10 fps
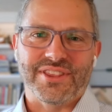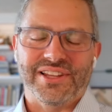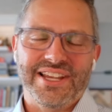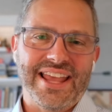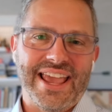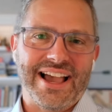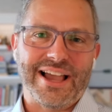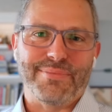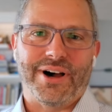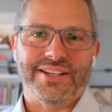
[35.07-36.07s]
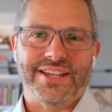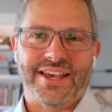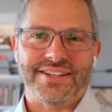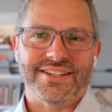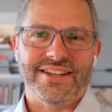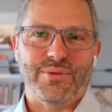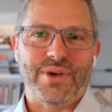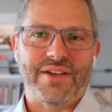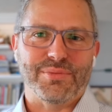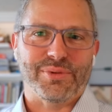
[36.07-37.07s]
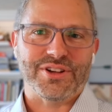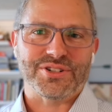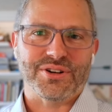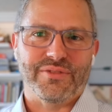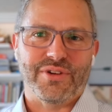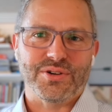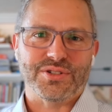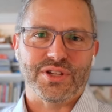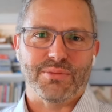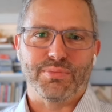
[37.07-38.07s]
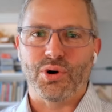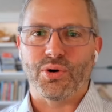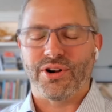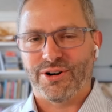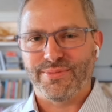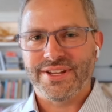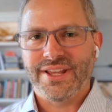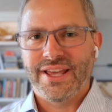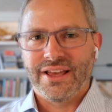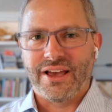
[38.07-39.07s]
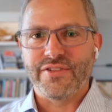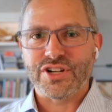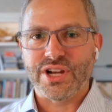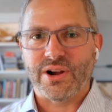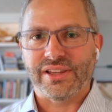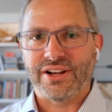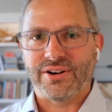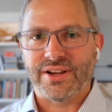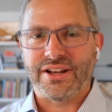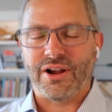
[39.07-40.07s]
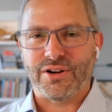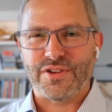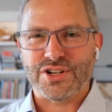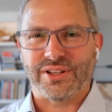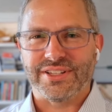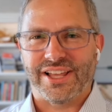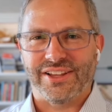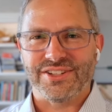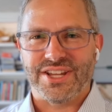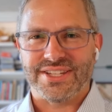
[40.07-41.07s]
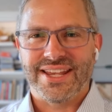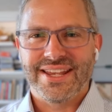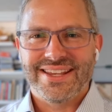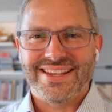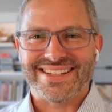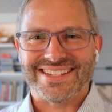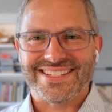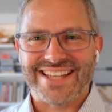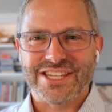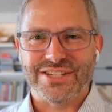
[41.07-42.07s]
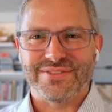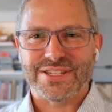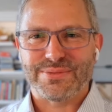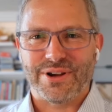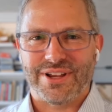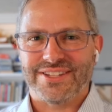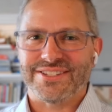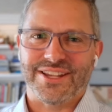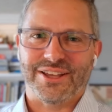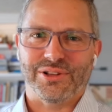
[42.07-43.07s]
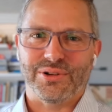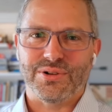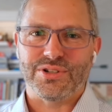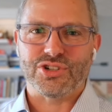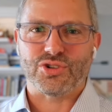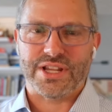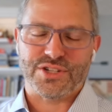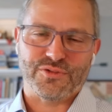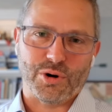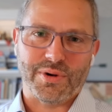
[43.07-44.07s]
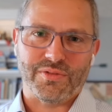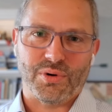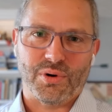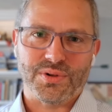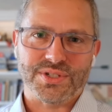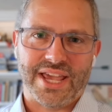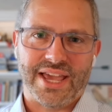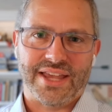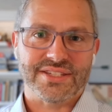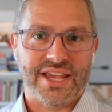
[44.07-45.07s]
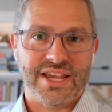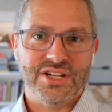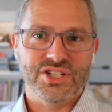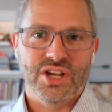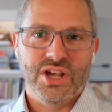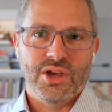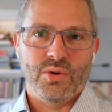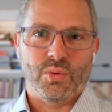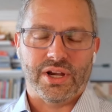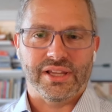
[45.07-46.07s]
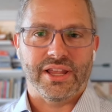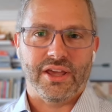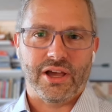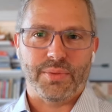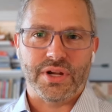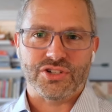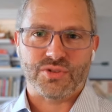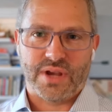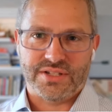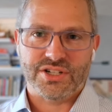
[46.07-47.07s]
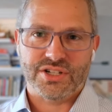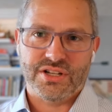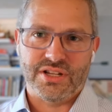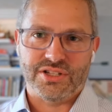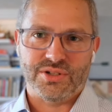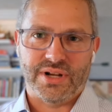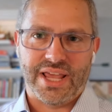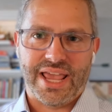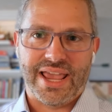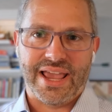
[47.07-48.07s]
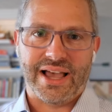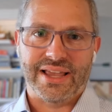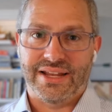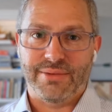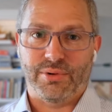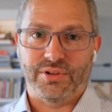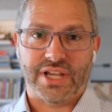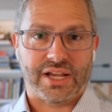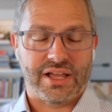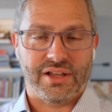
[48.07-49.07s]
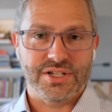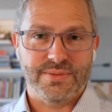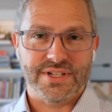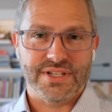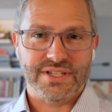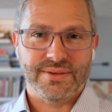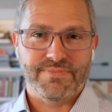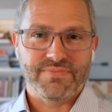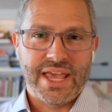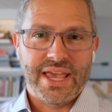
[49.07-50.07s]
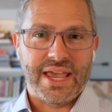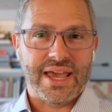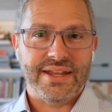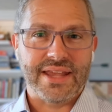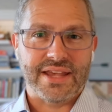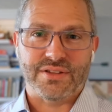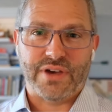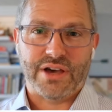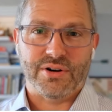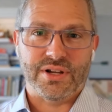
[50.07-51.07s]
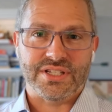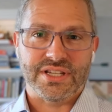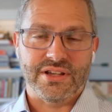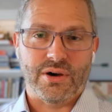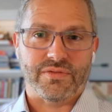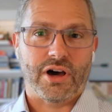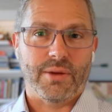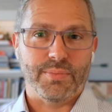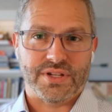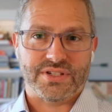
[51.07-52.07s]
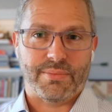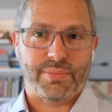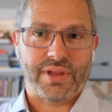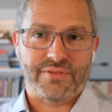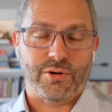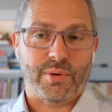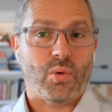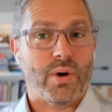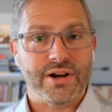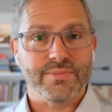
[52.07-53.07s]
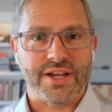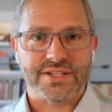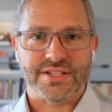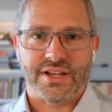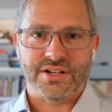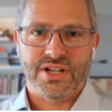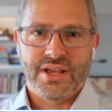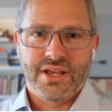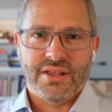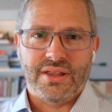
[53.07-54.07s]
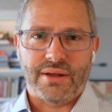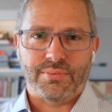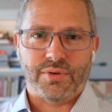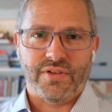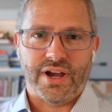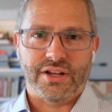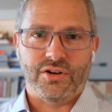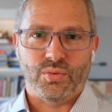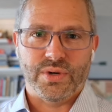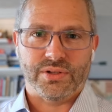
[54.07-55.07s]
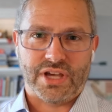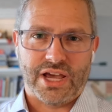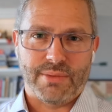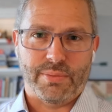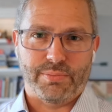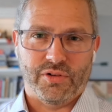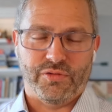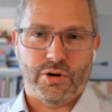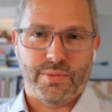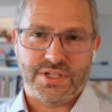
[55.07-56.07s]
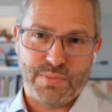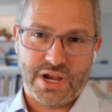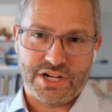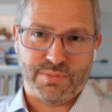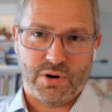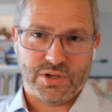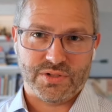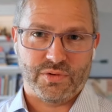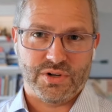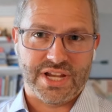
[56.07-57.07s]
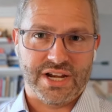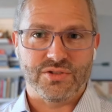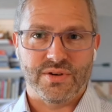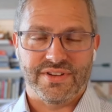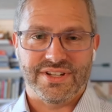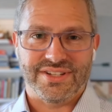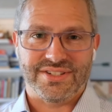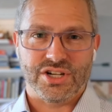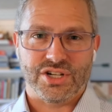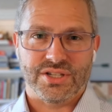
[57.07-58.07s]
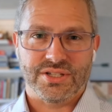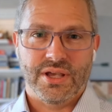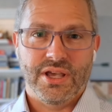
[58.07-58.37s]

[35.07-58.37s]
Lean AI podcast. Today, we have the pleasure of hosting Bjoern Herrmann, a visionary leader in artificial intelligence. His extensive experience includes transformative roles at Sage, where he led the company's transition into an AI-enabled technology business, and as the founder and CEO of Compass, a platform acquired by Sage that provided real-time performance benchmarks for data-driven decisions.